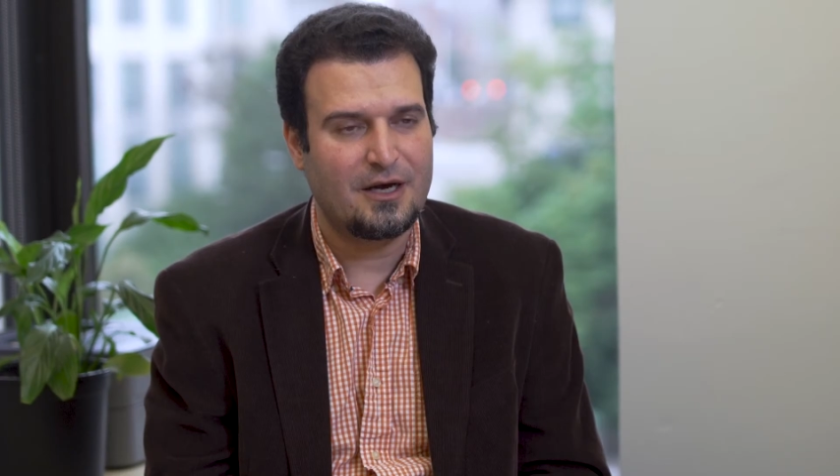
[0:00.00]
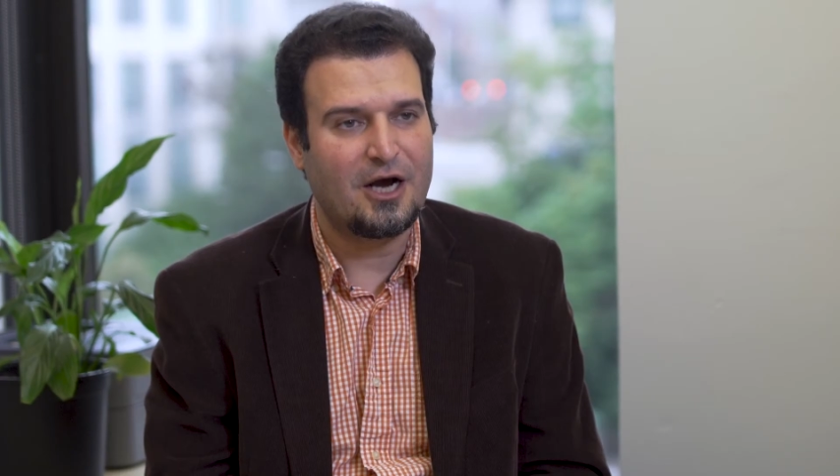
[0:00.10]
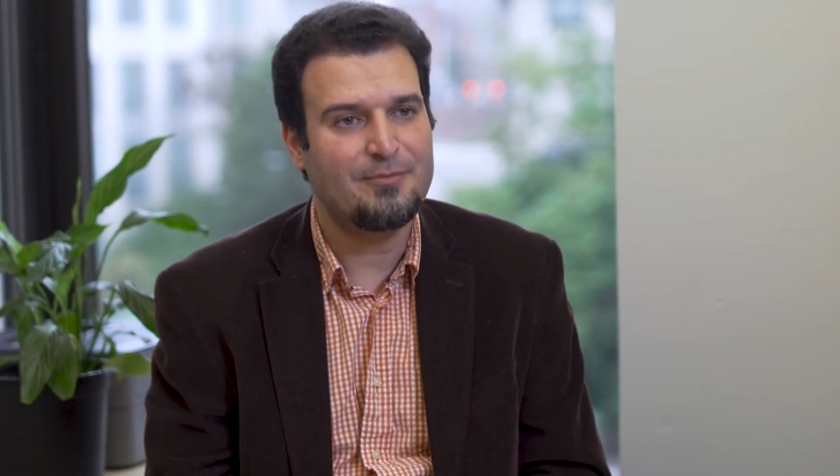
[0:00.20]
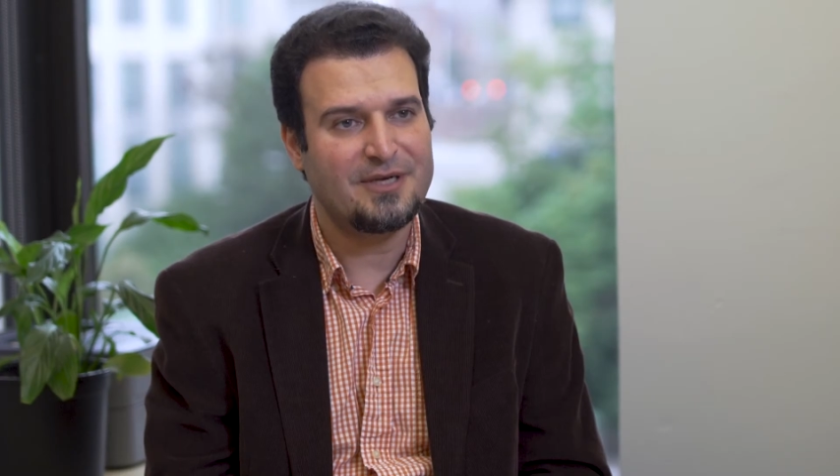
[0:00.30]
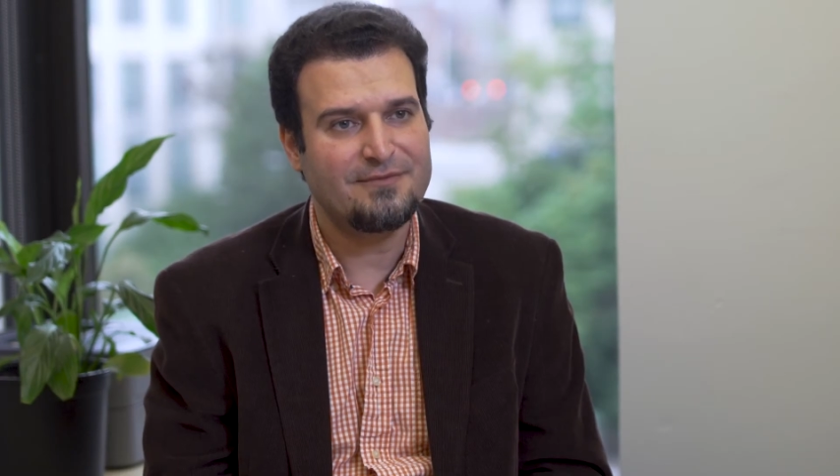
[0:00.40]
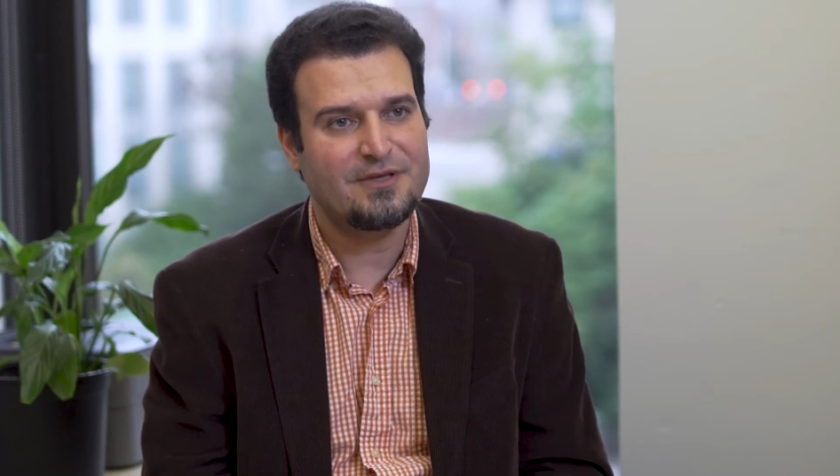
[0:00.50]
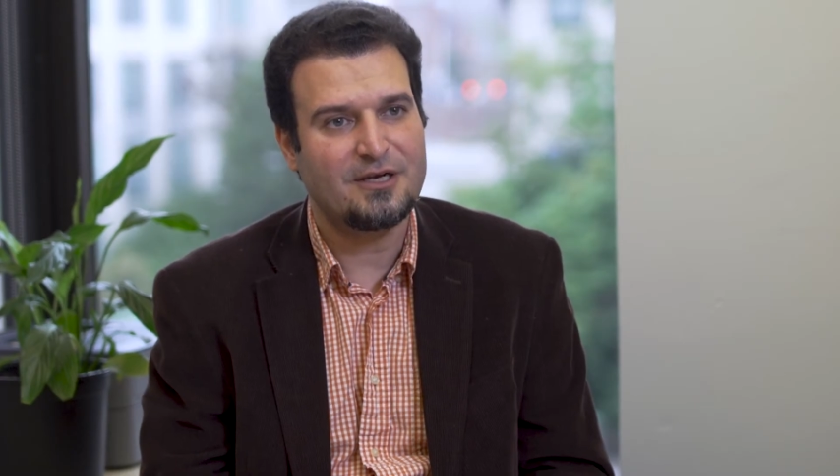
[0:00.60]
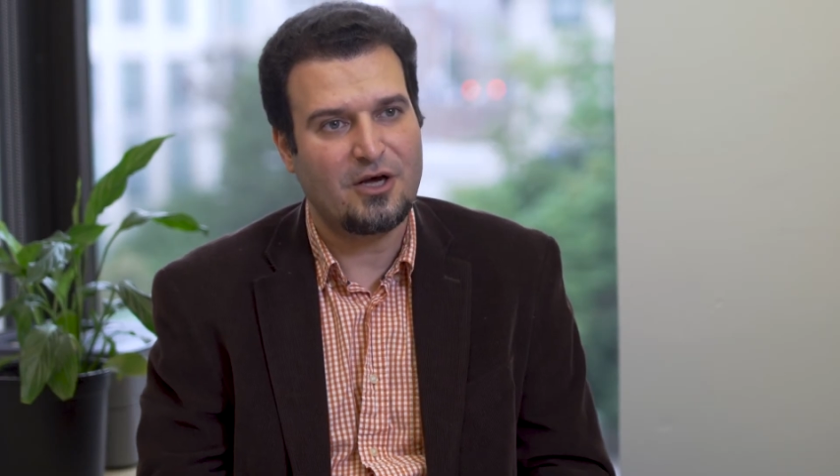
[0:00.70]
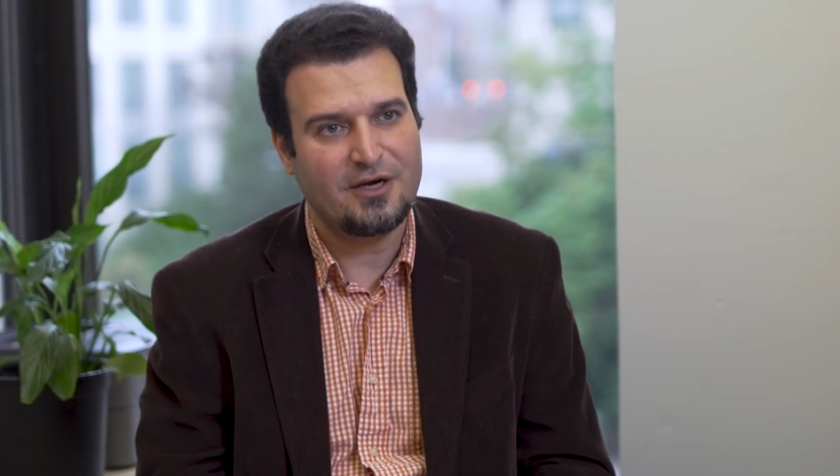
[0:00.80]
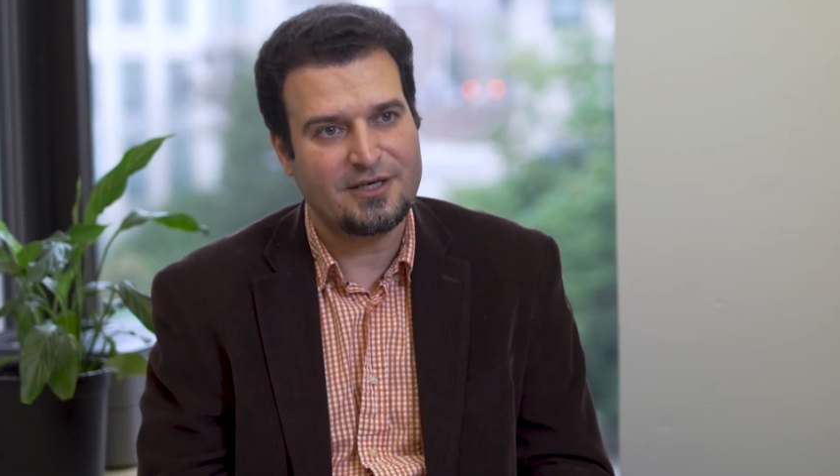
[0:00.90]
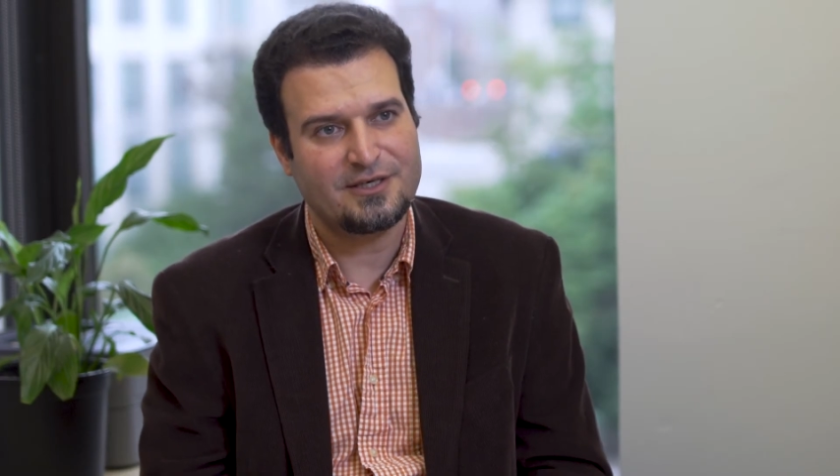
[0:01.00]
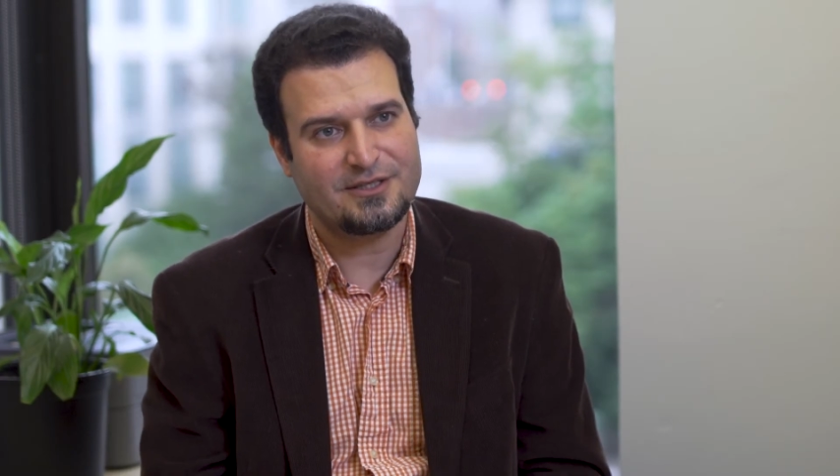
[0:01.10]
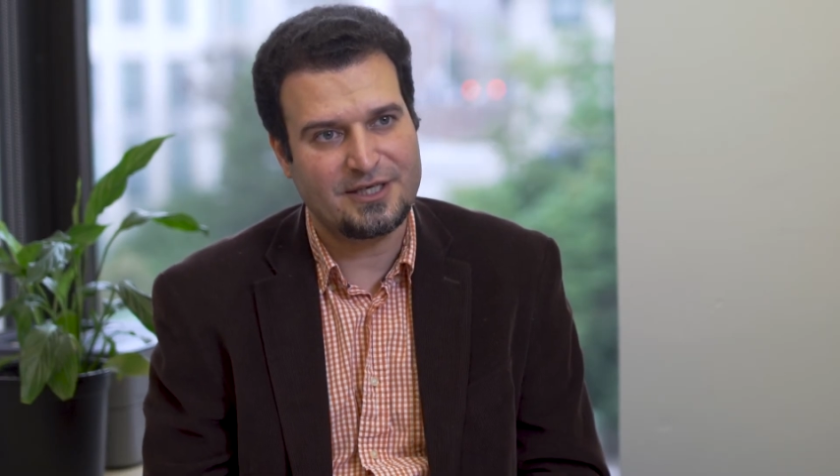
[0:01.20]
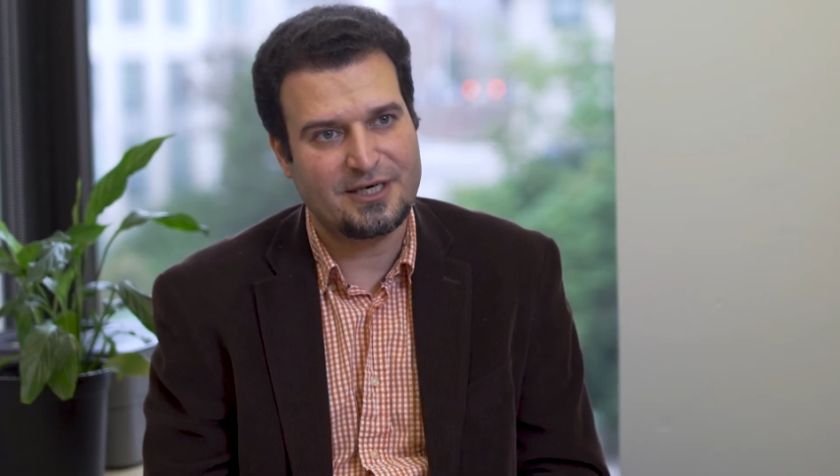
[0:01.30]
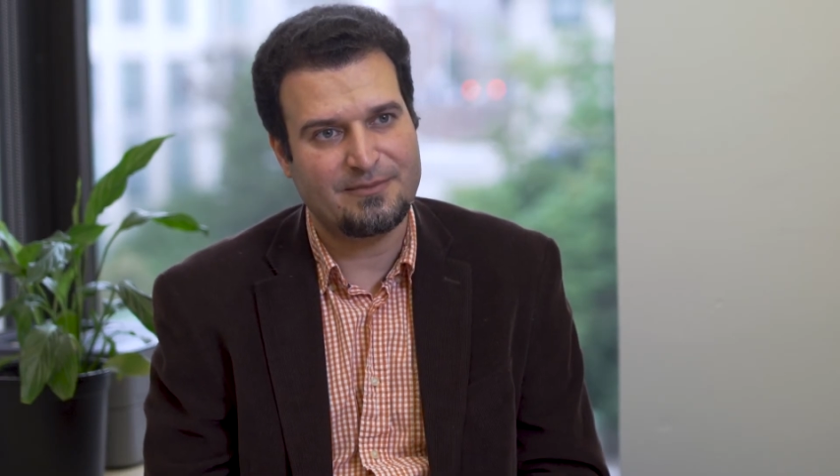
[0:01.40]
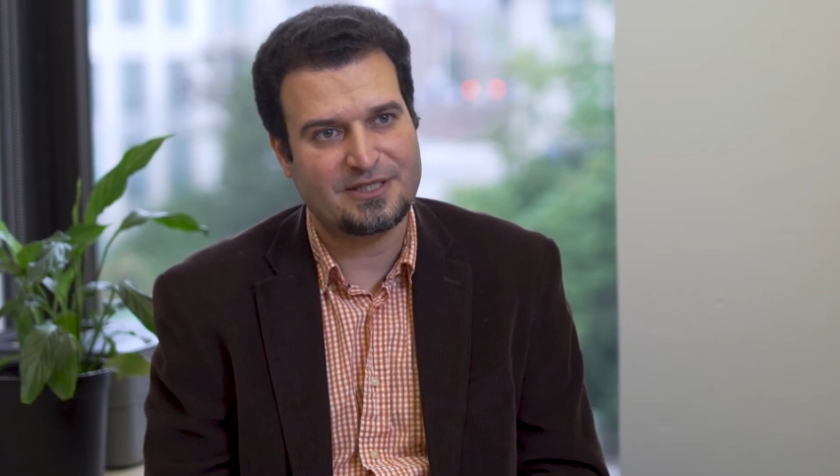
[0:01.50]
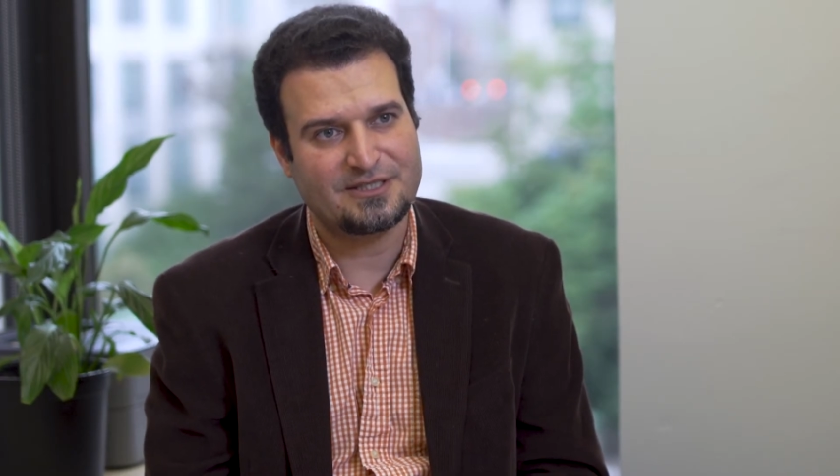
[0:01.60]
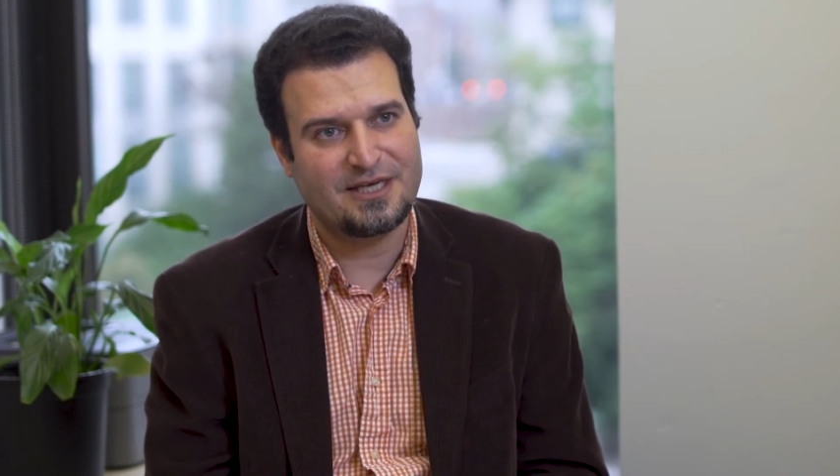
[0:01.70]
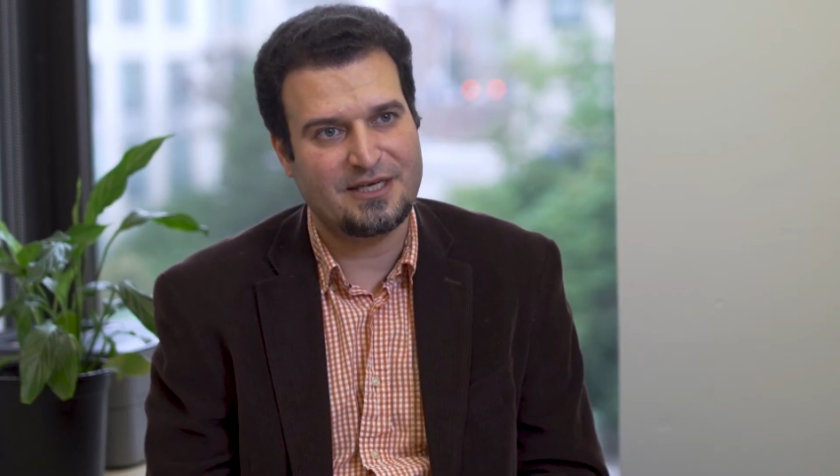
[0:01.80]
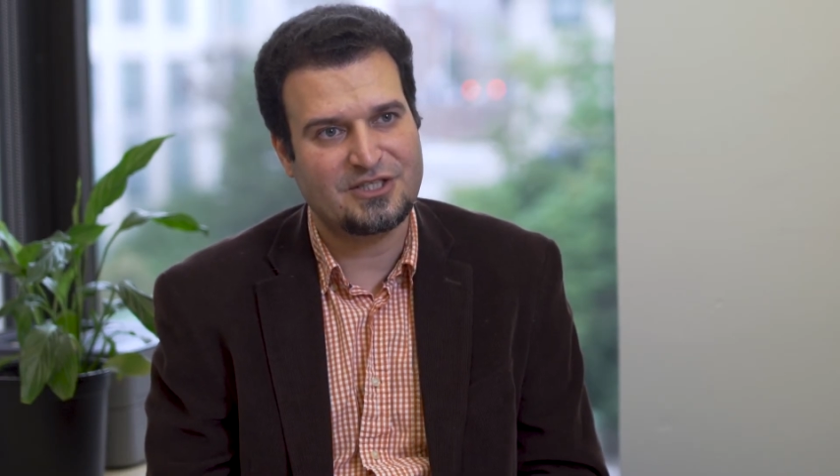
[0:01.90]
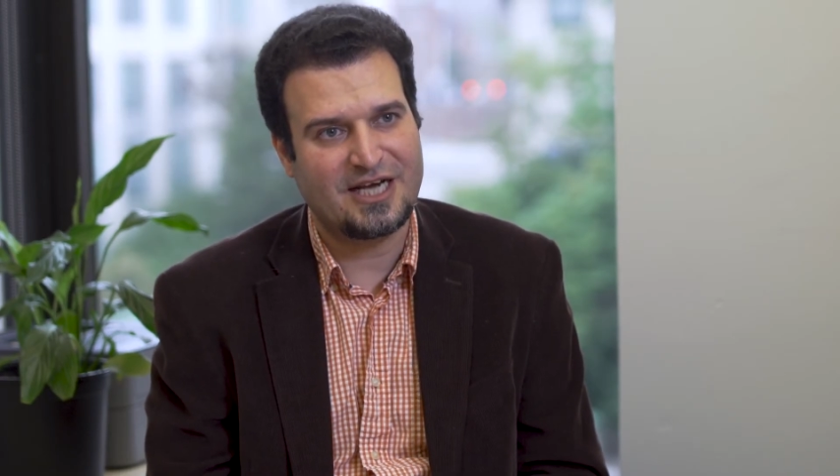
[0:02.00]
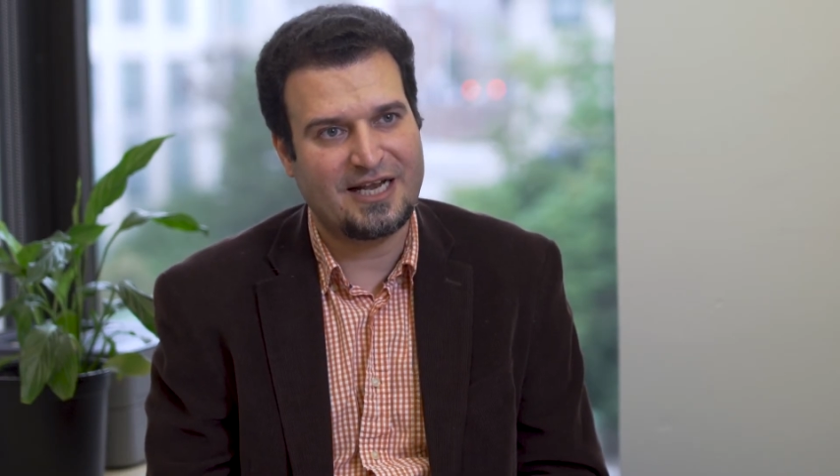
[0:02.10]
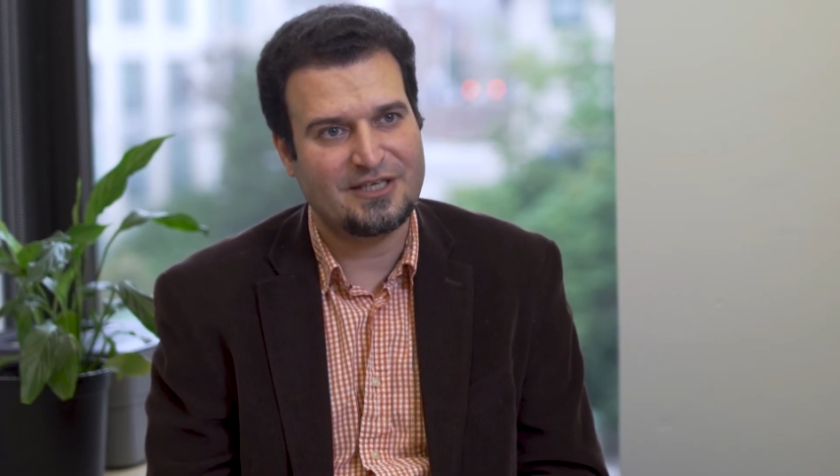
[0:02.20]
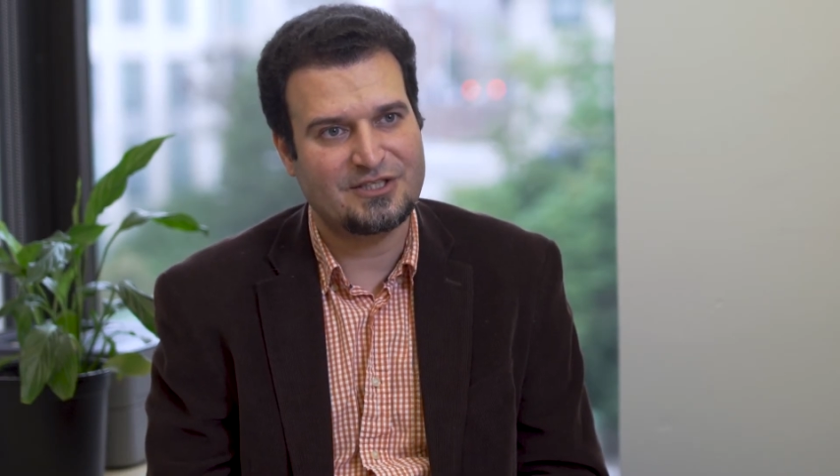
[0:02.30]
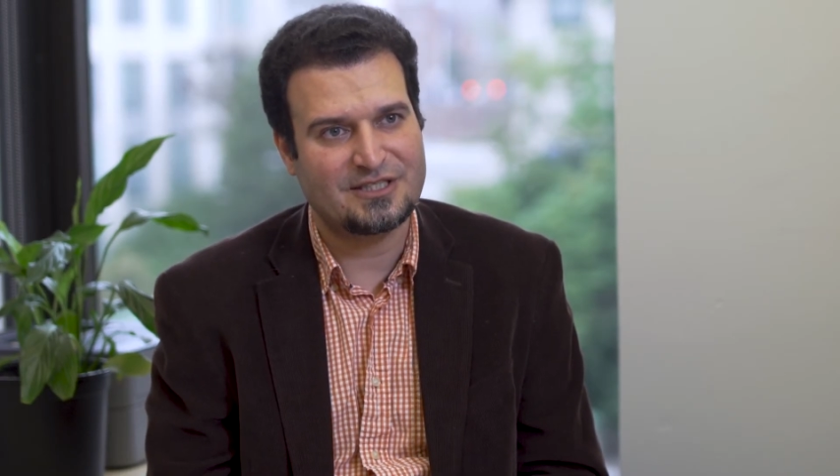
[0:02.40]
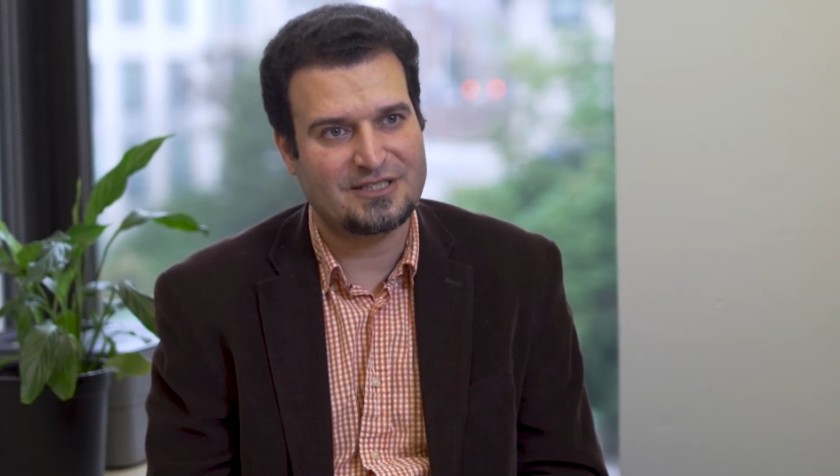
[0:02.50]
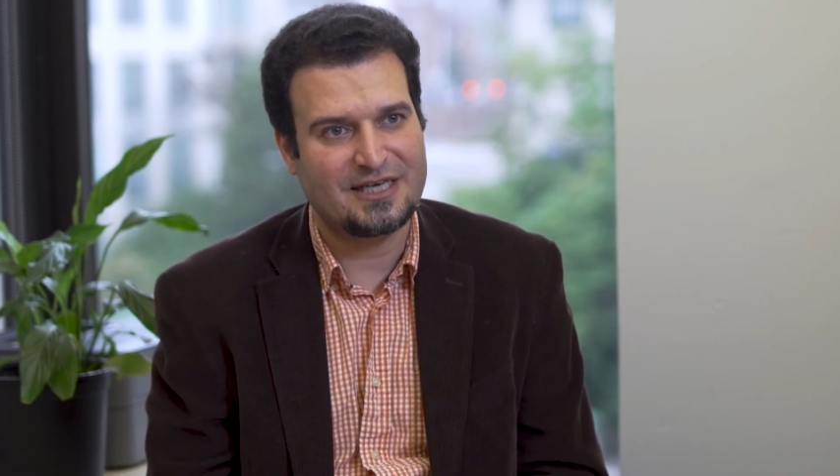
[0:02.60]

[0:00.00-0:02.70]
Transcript: I believe the longer term scale challenges